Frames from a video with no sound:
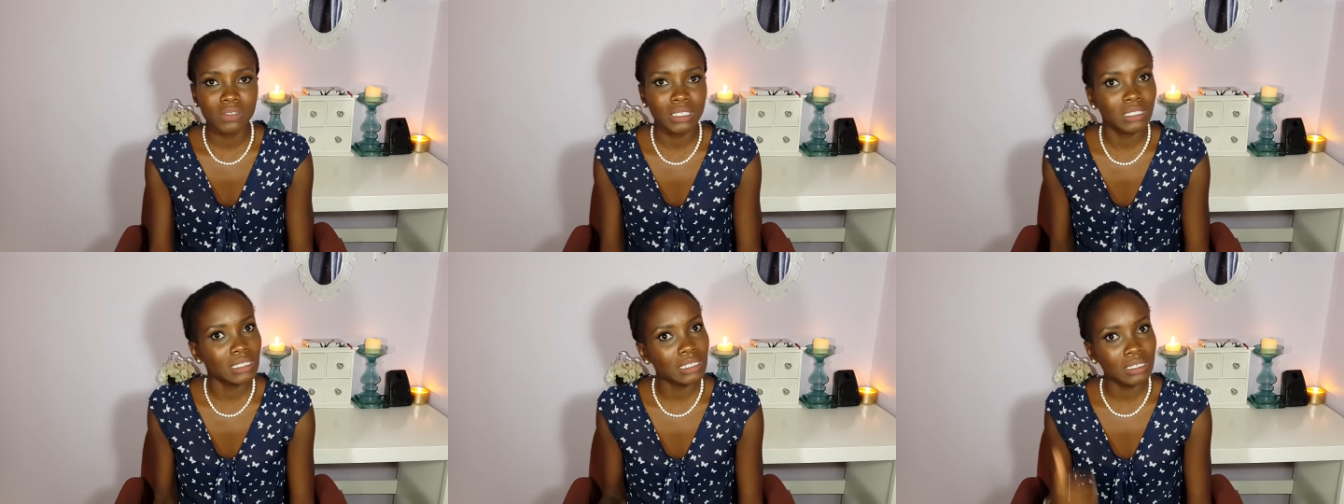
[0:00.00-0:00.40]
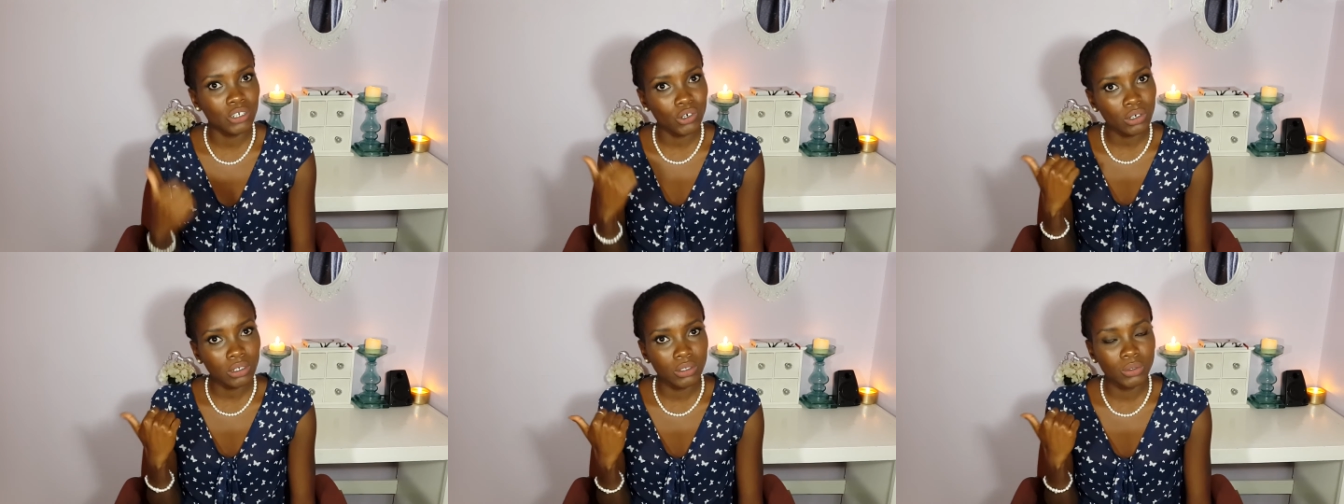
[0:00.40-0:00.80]
this
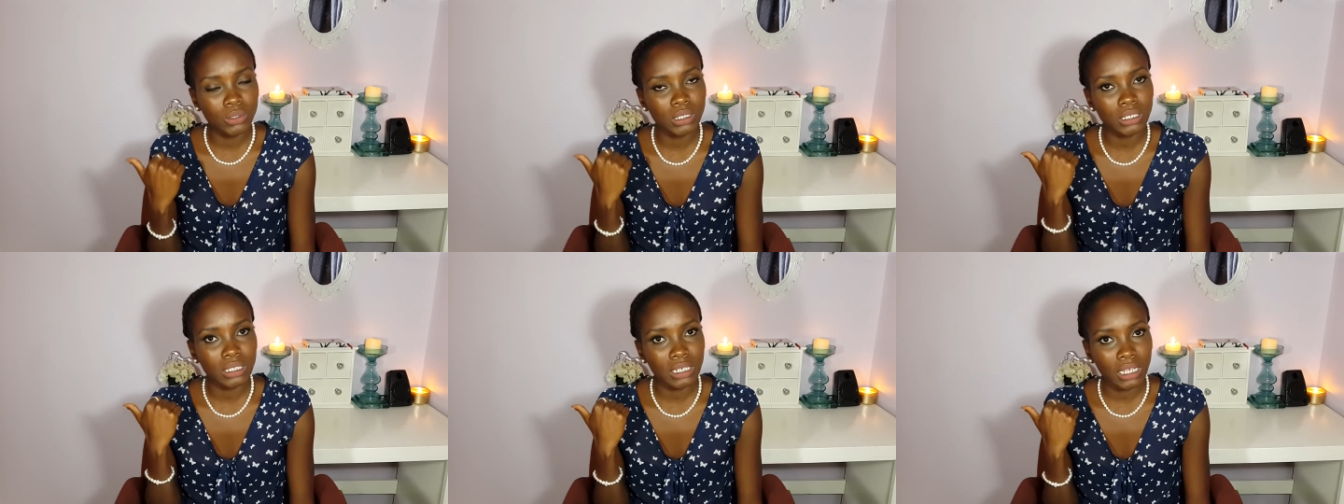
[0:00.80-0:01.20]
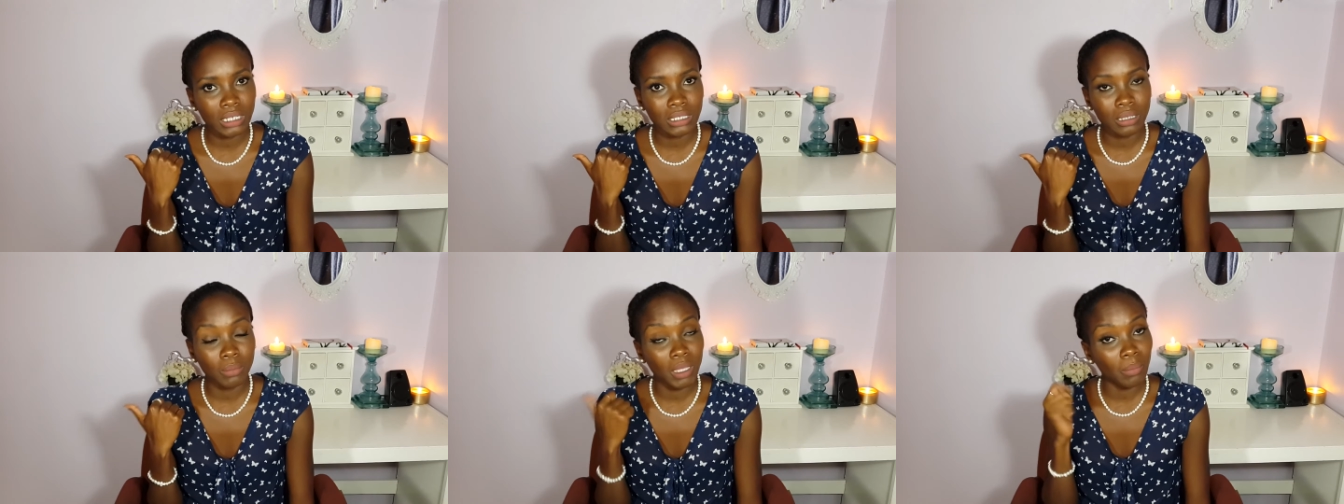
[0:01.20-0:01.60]
girl who sits
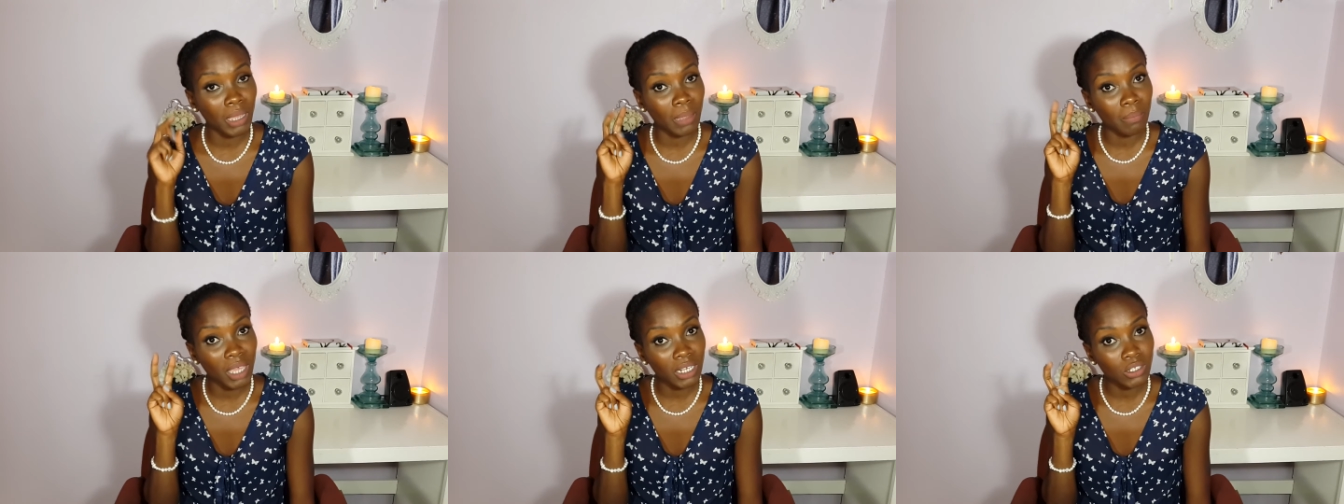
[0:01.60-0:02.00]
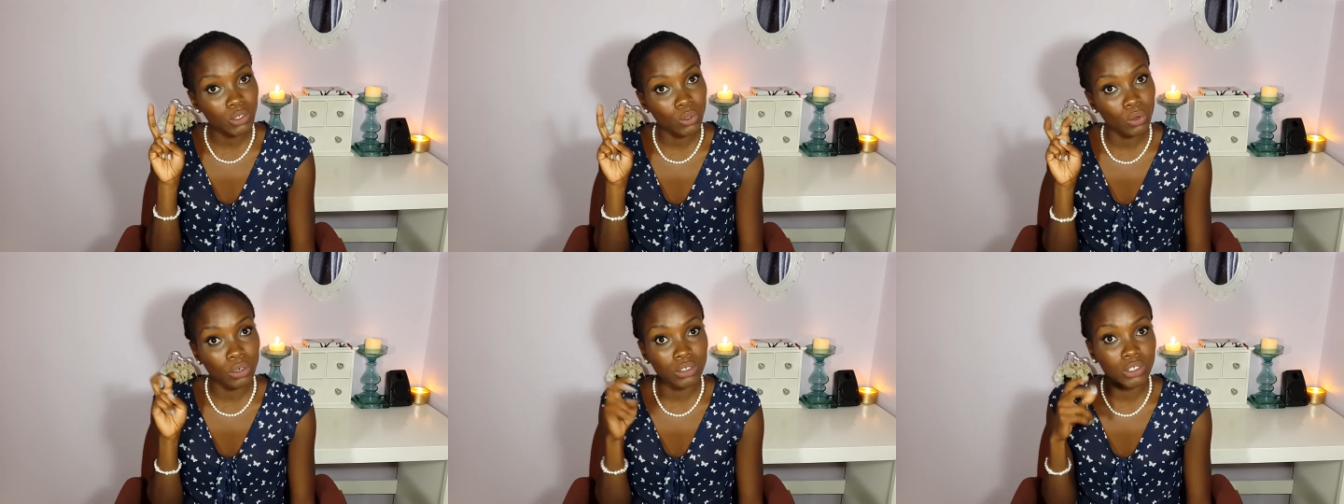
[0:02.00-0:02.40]
next to me, my
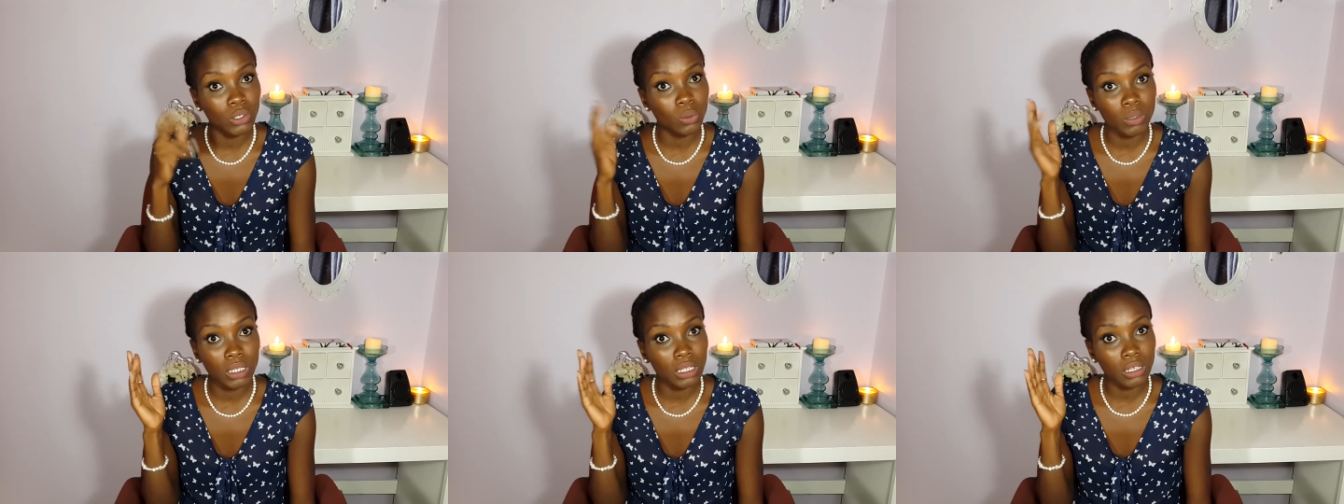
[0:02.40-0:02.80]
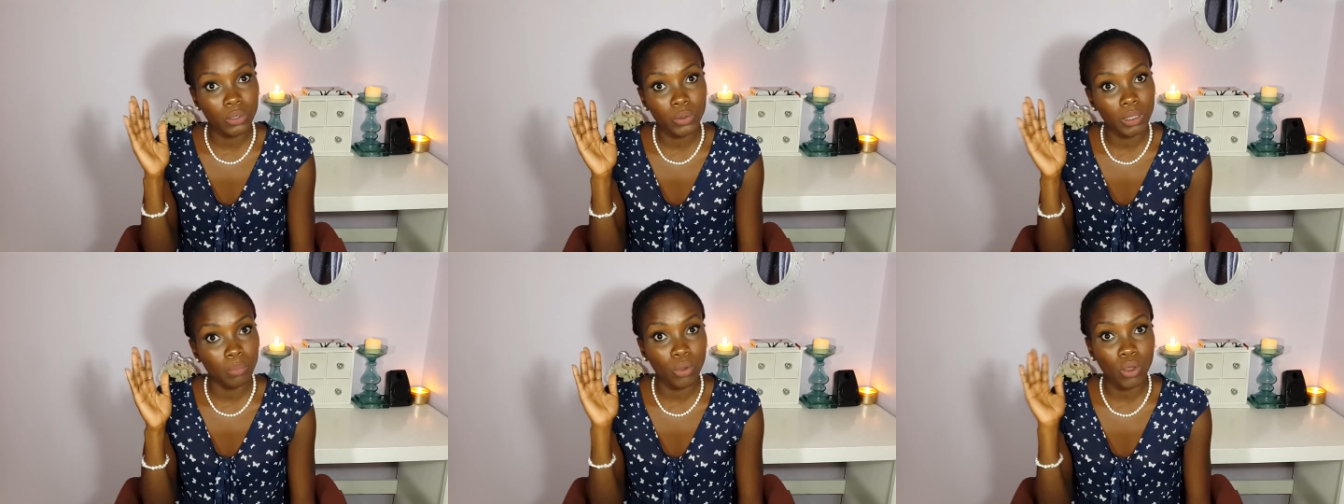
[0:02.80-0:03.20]
mentor, Zoe,
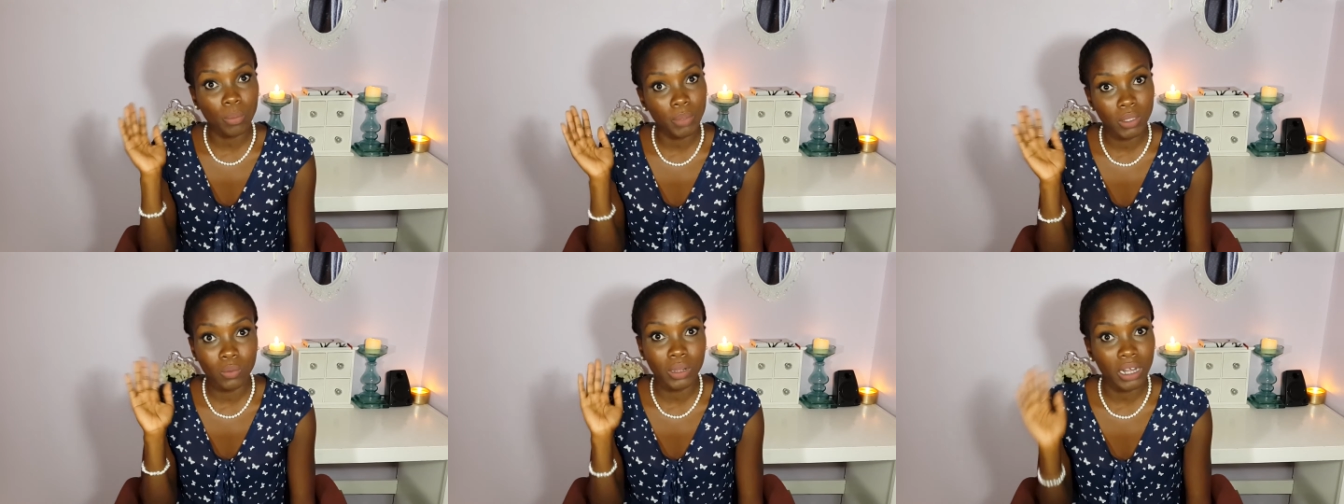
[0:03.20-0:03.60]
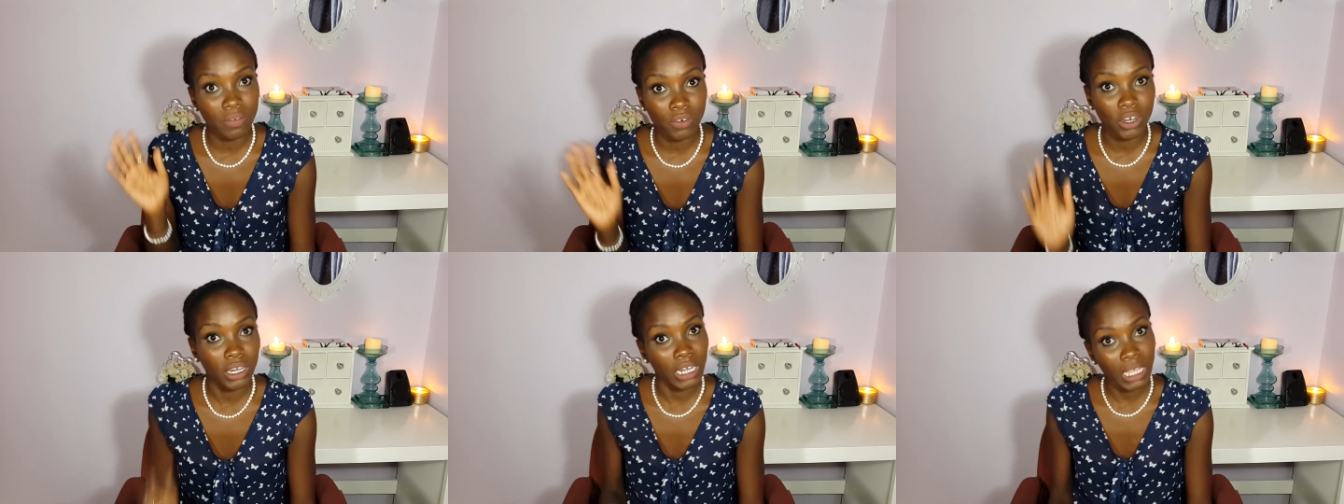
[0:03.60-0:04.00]
Chloe, Poppy,
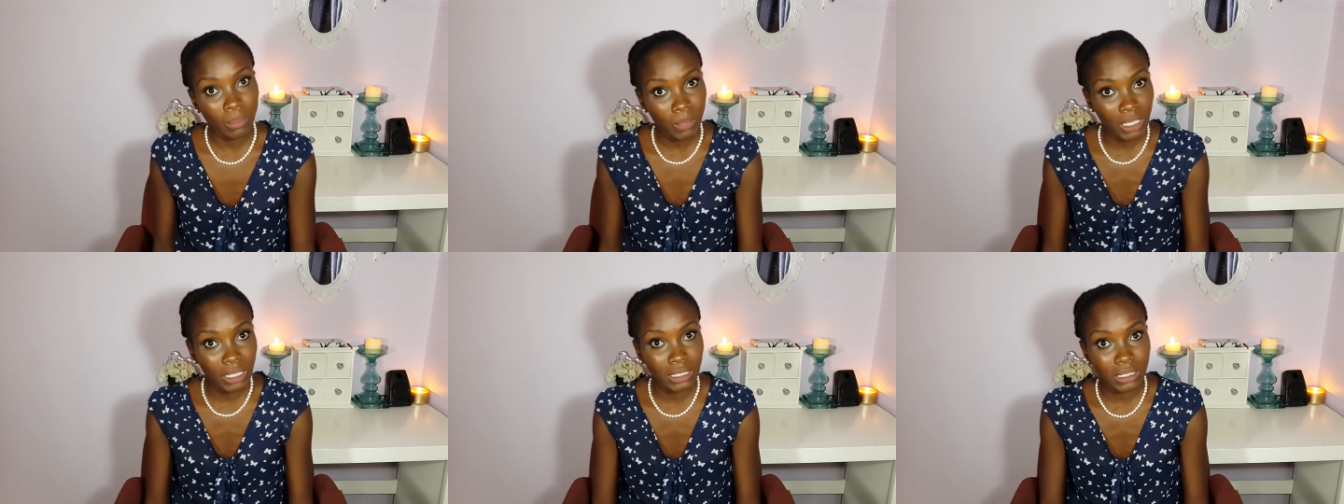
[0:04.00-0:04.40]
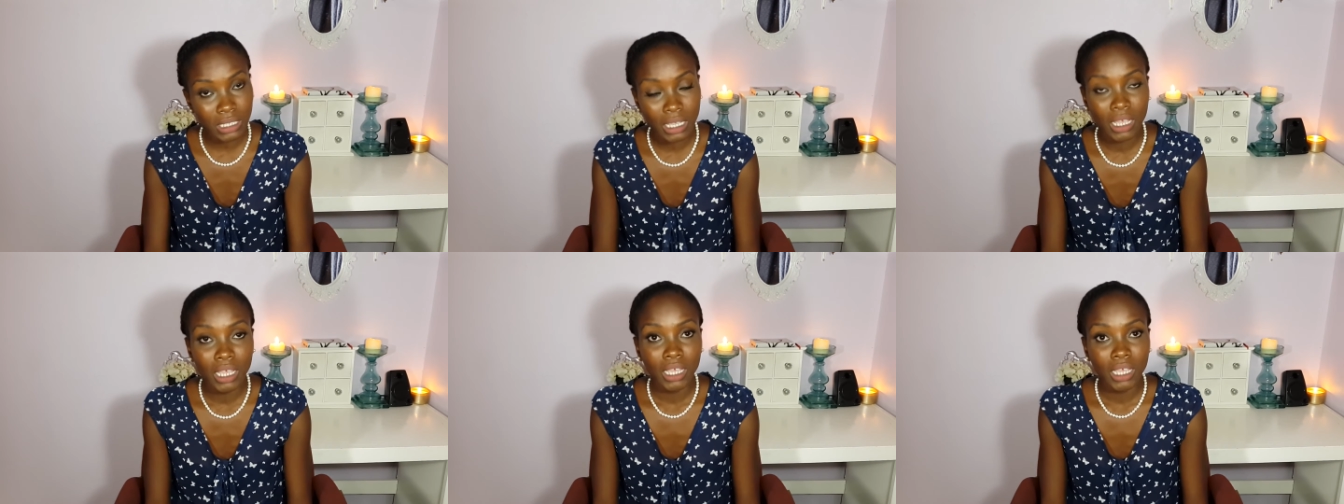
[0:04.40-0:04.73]
whatever her name is,